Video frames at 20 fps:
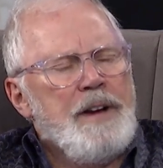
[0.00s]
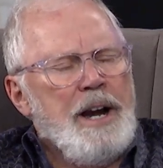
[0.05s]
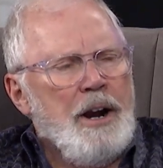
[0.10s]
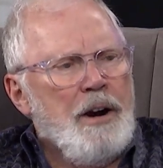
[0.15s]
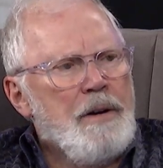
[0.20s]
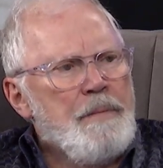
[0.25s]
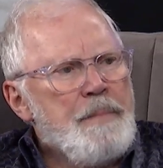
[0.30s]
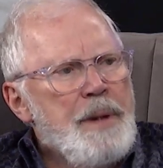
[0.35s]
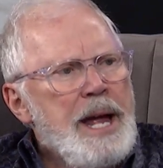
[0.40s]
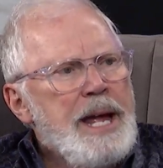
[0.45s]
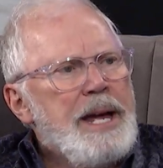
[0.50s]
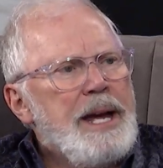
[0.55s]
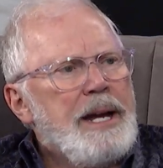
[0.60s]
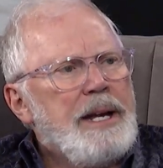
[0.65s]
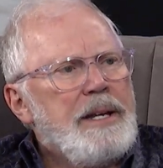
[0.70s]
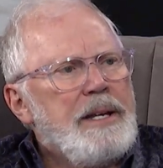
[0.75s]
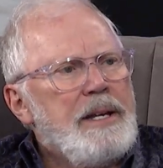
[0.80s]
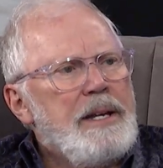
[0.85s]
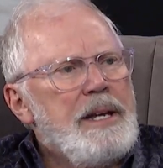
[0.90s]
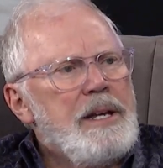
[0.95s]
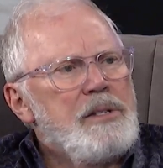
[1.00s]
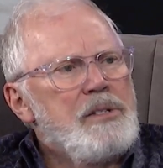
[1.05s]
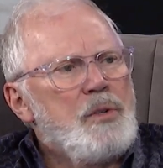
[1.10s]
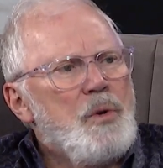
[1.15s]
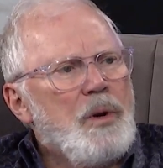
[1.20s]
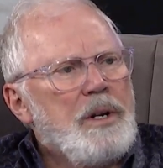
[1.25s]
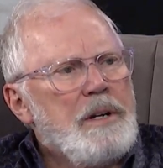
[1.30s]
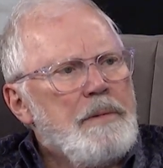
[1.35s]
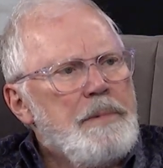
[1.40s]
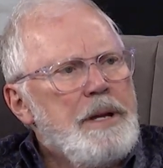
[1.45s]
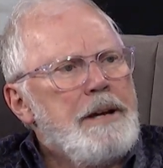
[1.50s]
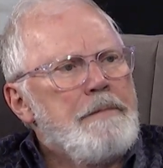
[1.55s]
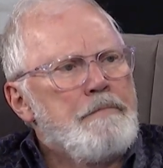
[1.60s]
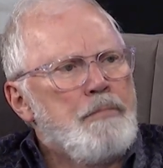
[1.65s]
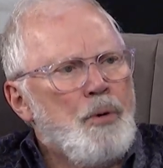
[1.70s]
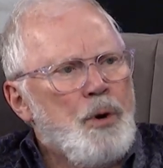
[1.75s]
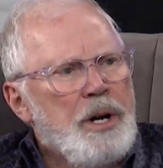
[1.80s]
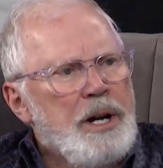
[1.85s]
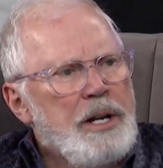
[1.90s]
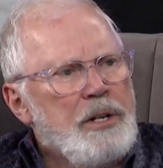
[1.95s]
Aramaic is going to be a
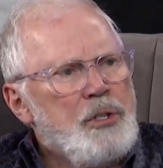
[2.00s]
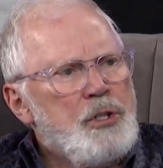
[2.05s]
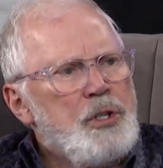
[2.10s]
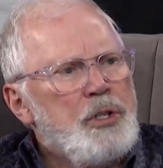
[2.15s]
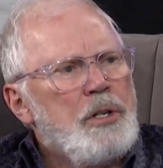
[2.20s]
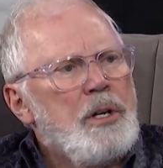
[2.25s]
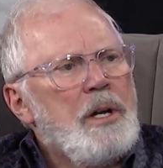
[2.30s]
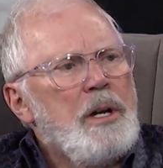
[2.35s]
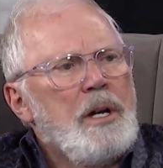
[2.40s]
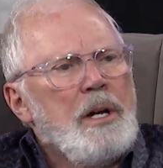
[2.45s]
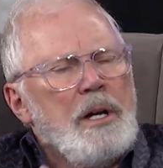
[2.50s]
bridge